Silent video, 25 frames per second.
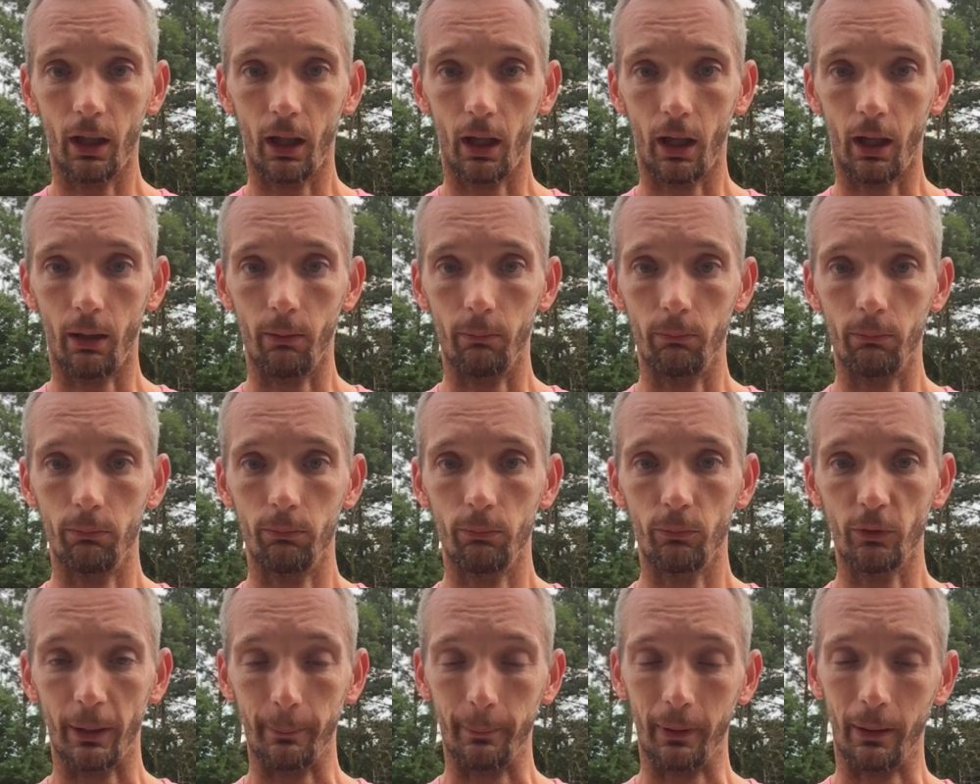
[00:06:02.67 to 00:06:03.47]

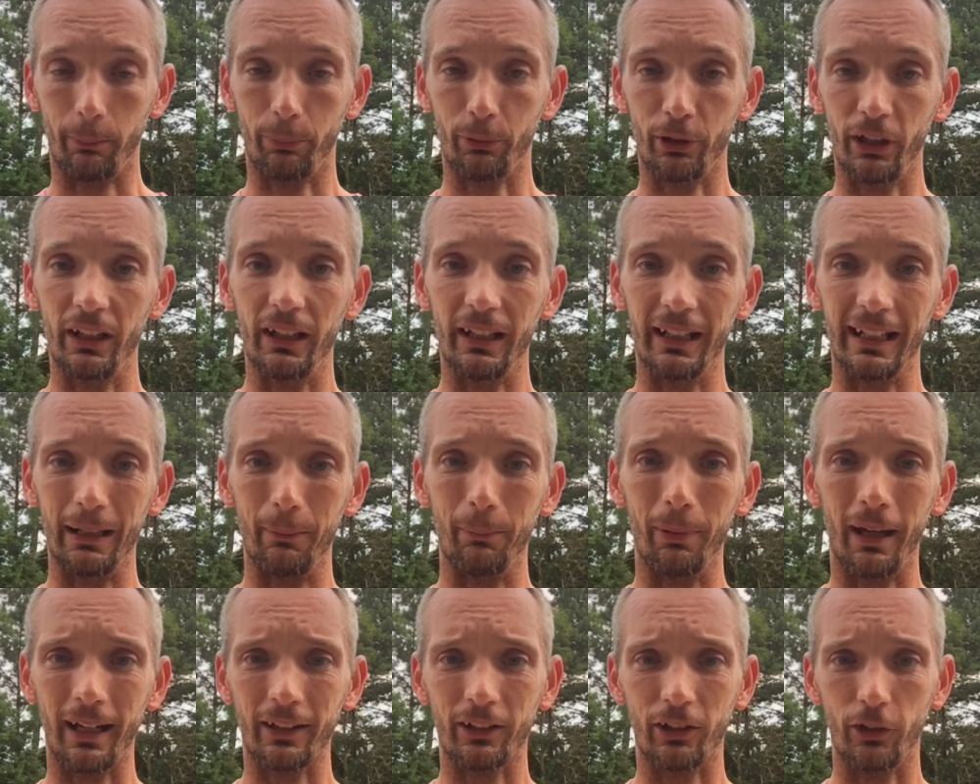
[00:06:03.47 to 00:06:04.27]
let my breathing get
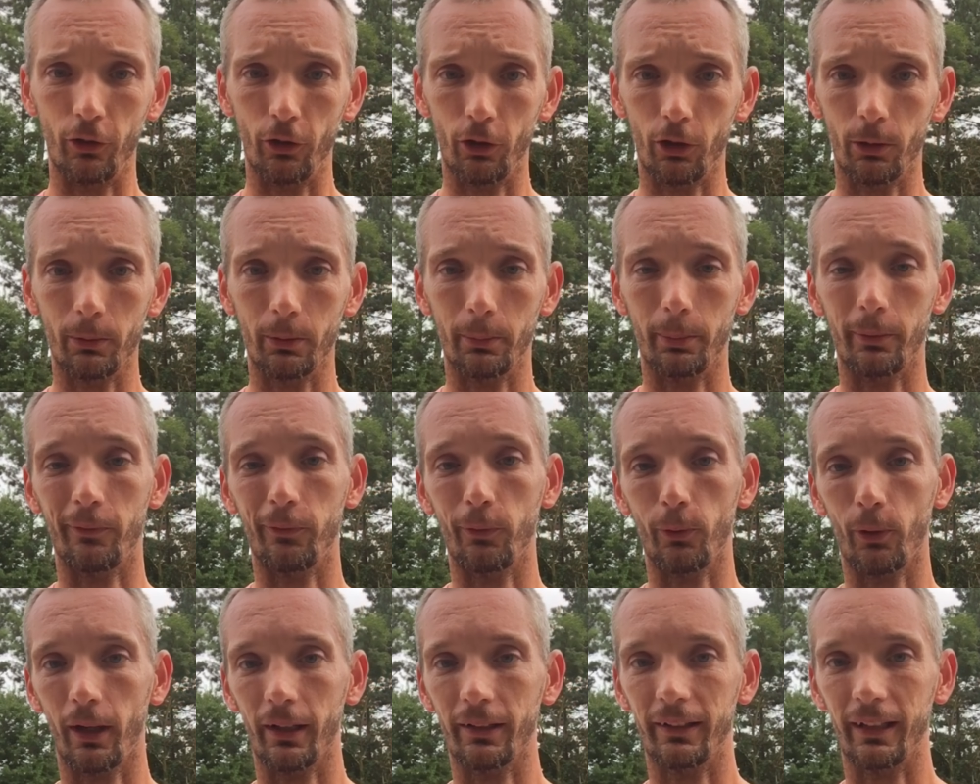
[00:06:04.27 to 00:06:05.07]
back to normal
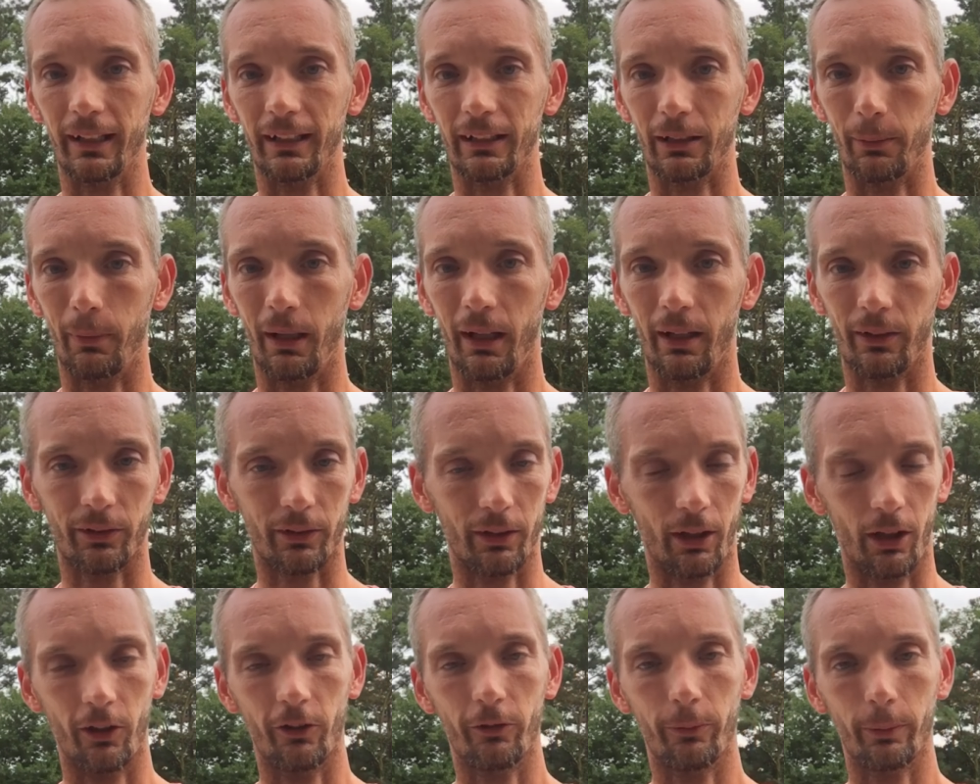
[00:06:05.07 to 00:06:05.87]
before I take the mask
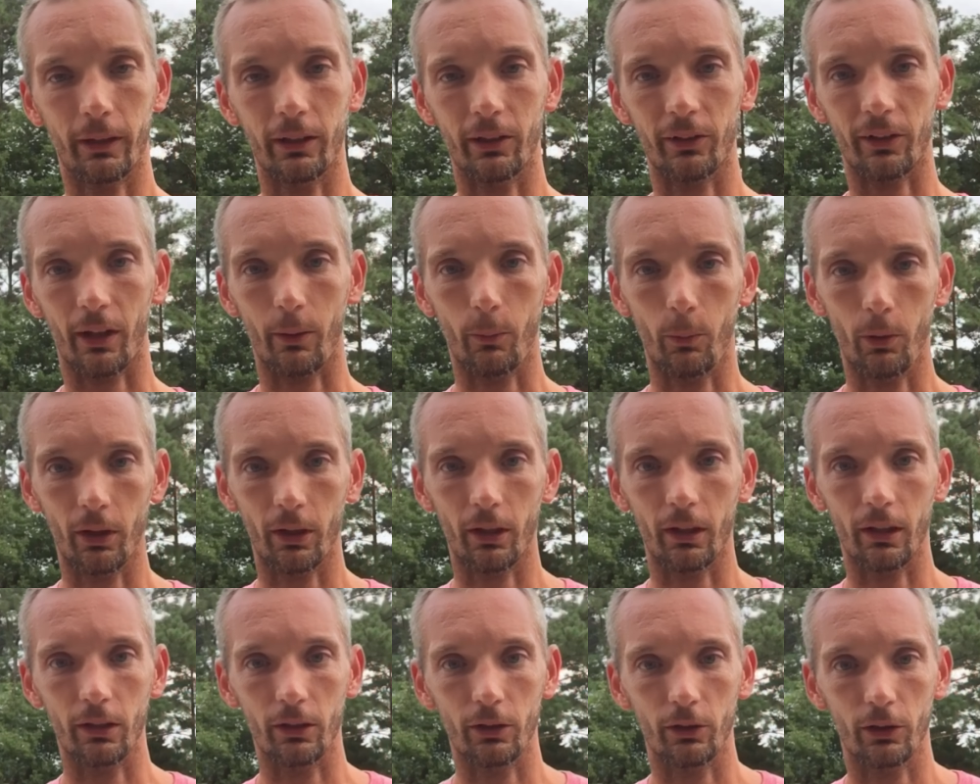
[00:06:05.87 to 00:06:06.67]
off, because I
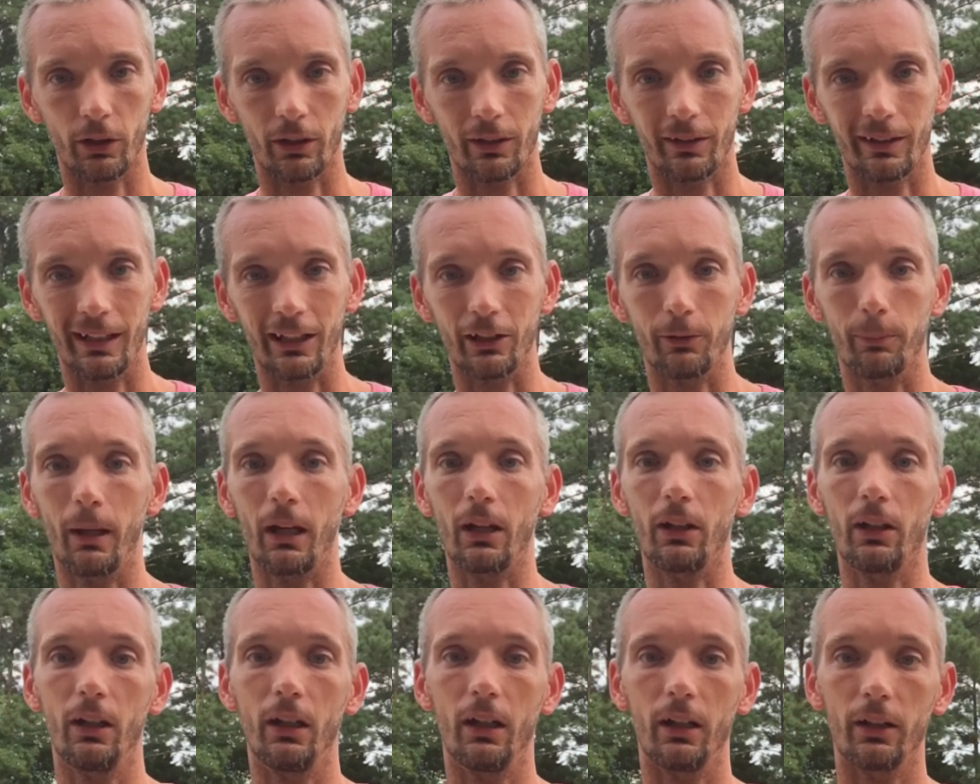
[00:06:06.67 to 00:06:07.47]
want to teach my
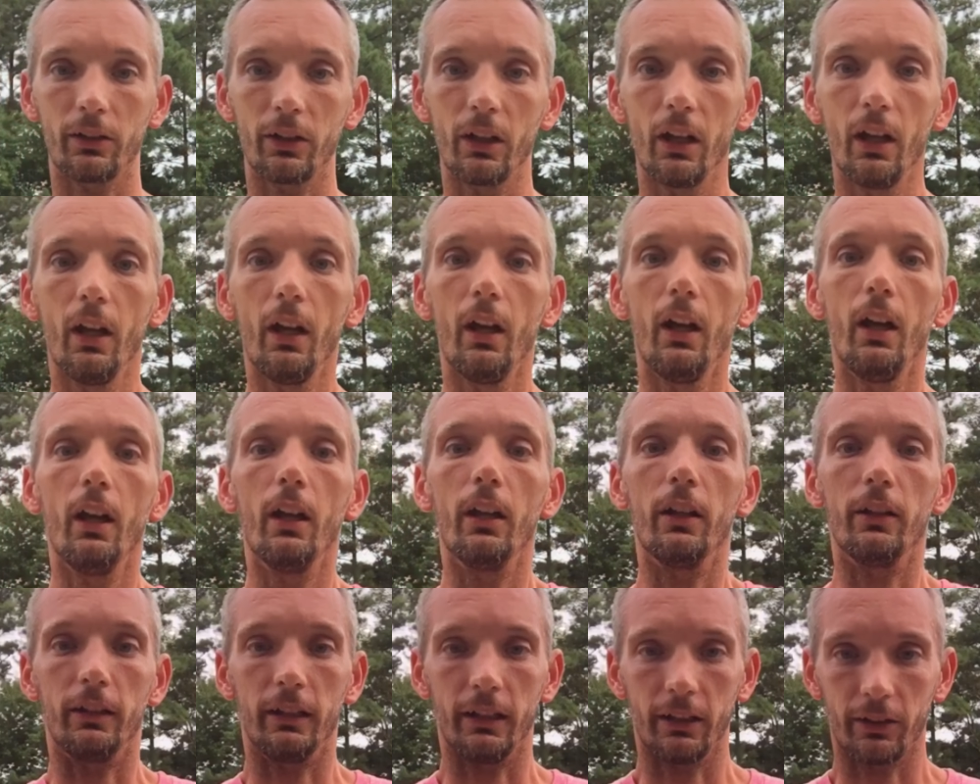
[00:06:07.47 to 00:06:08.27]
lungs,
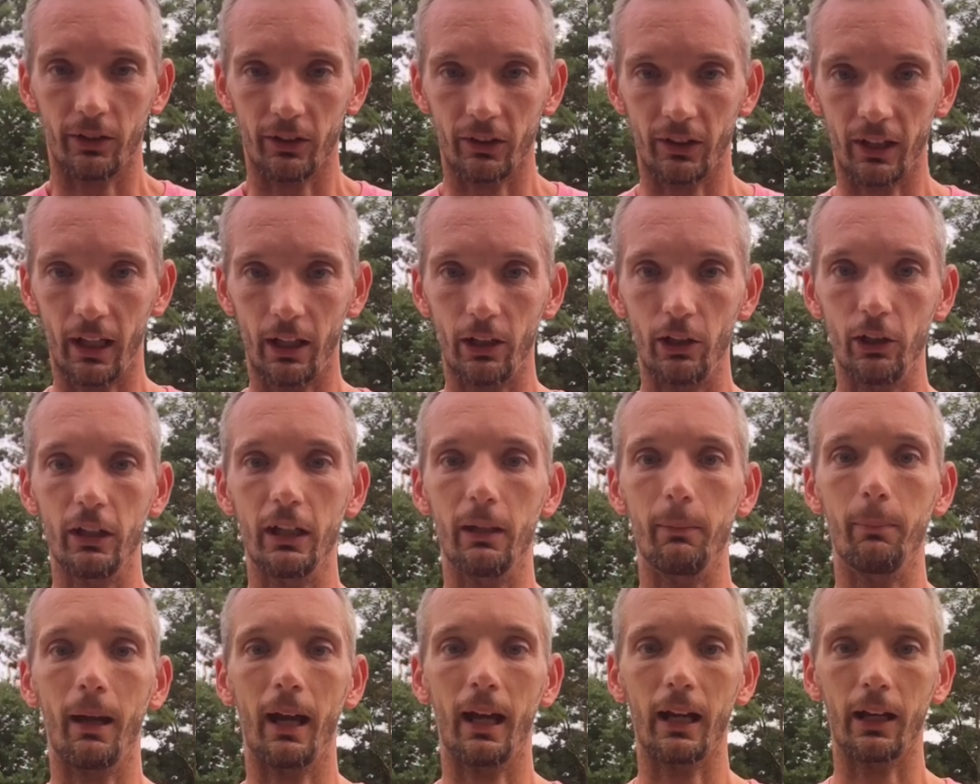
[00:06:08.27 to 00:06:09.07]
this is how you
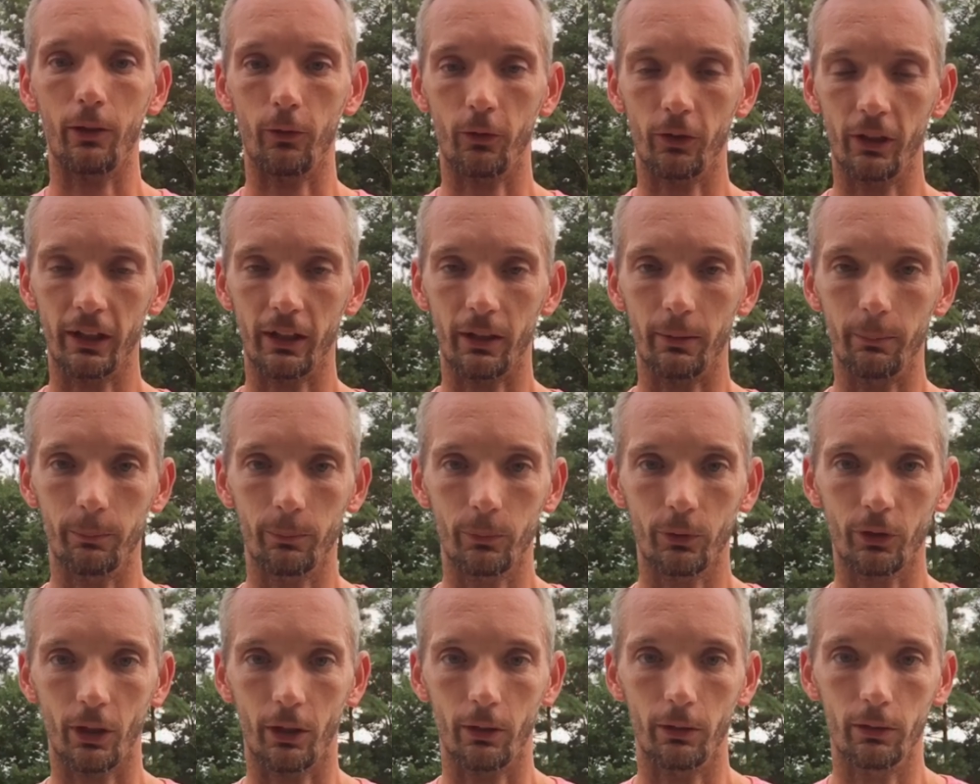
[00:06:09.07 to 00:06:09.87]
get back in rhythm.
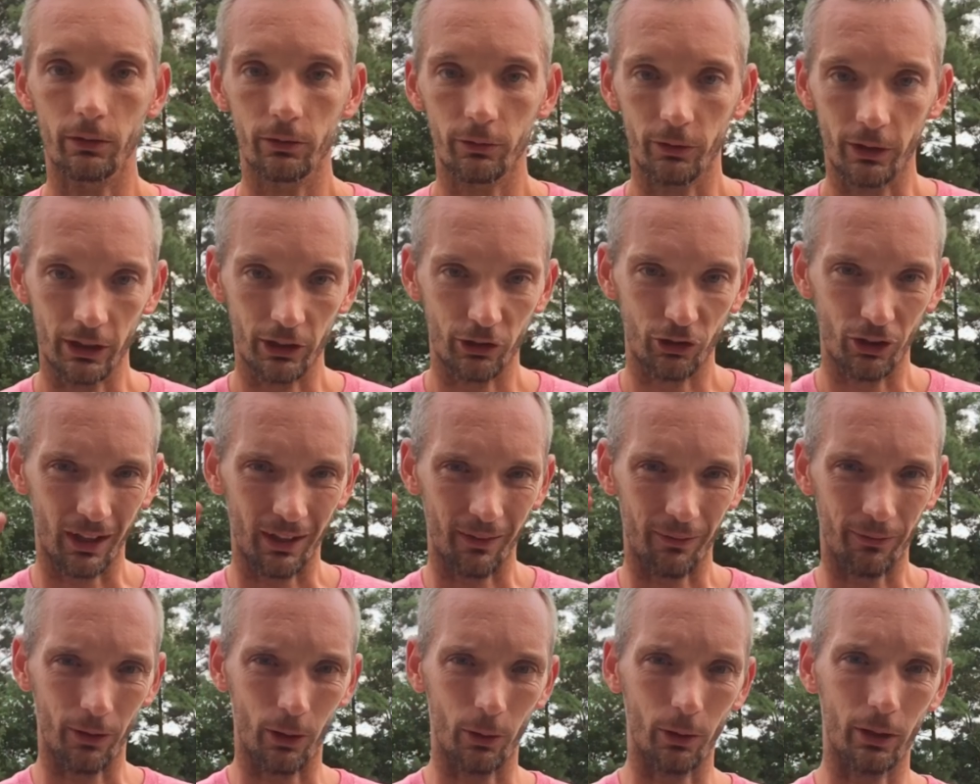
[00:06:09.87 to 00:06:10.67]
So really try
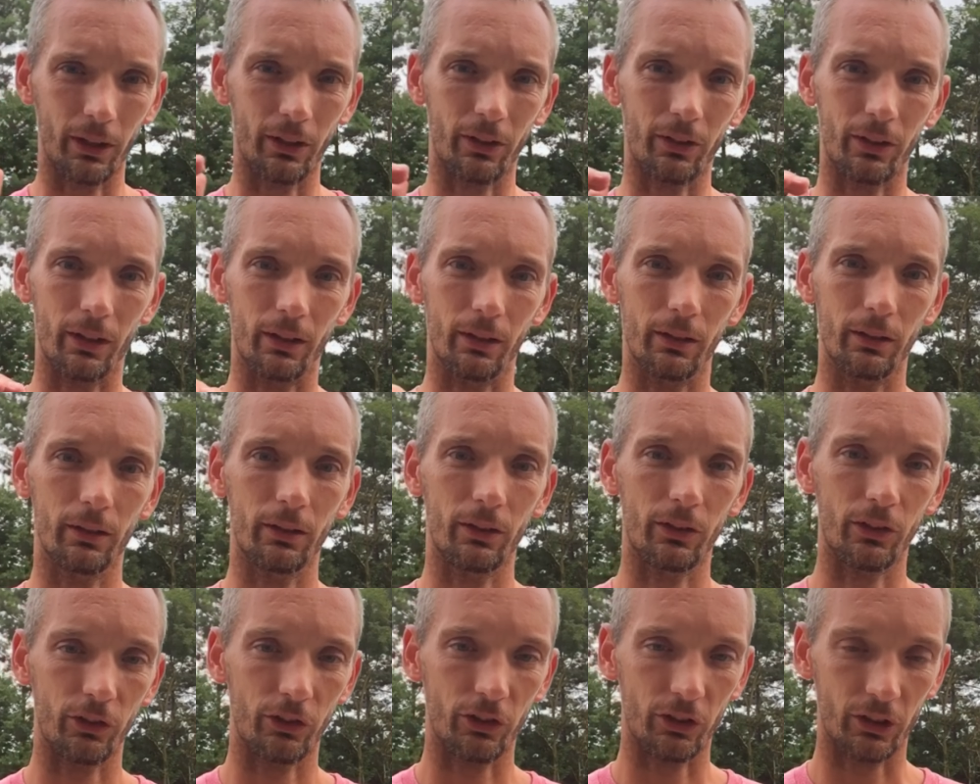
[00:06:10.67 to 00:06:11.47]
to focus and
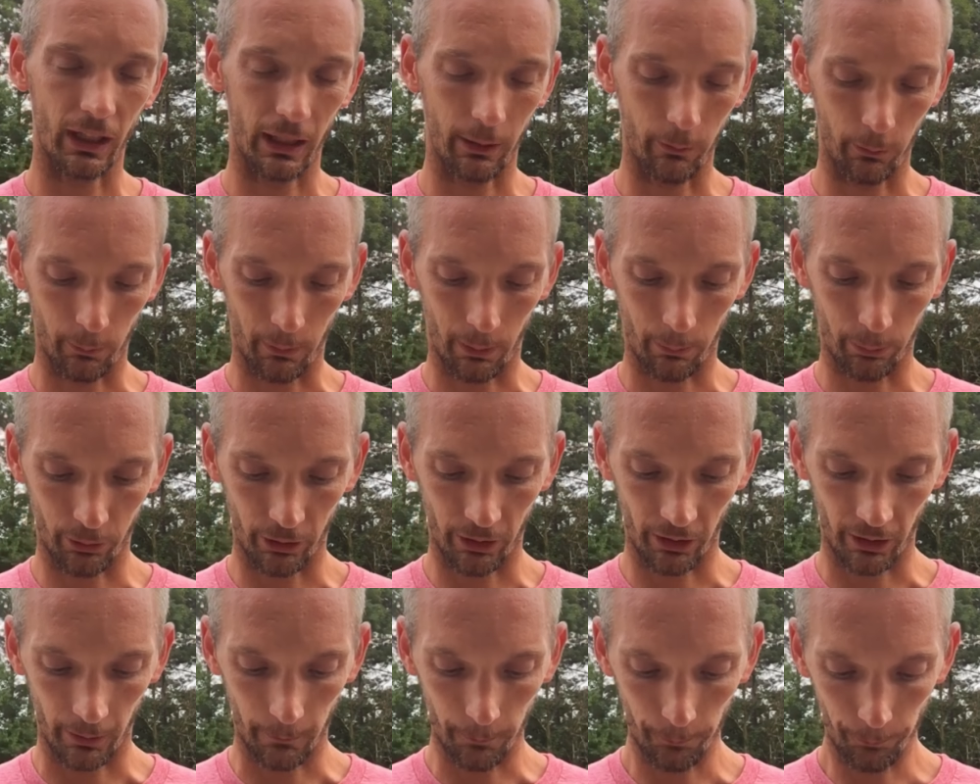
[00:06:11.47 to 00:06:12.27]
just stay with my
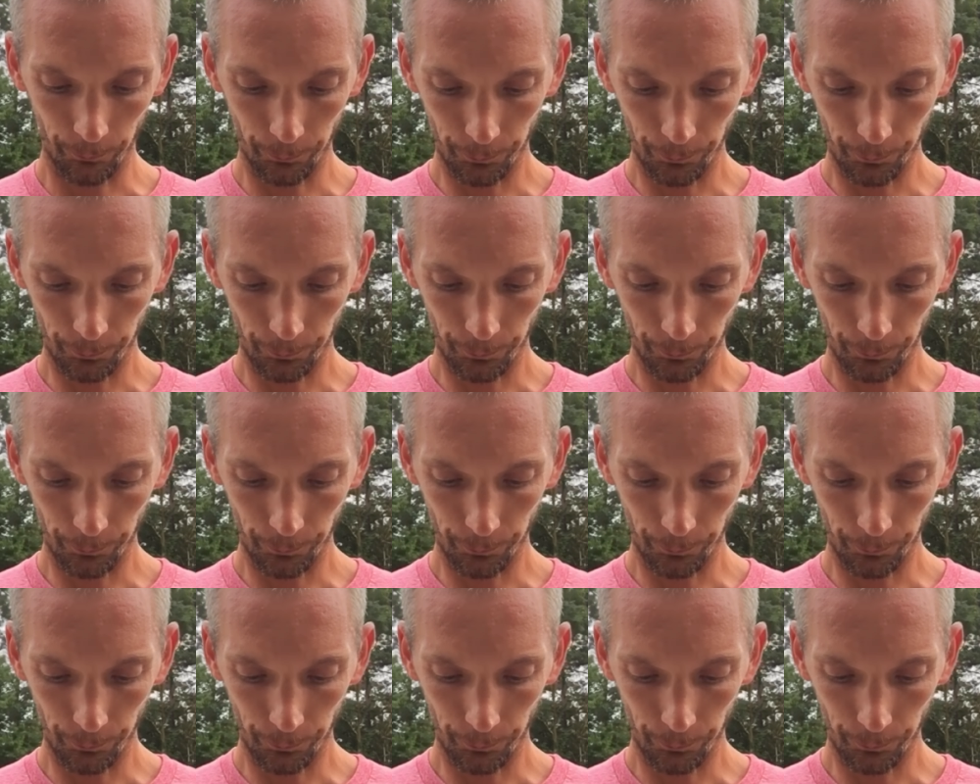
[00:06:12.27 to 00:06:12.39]
breathing.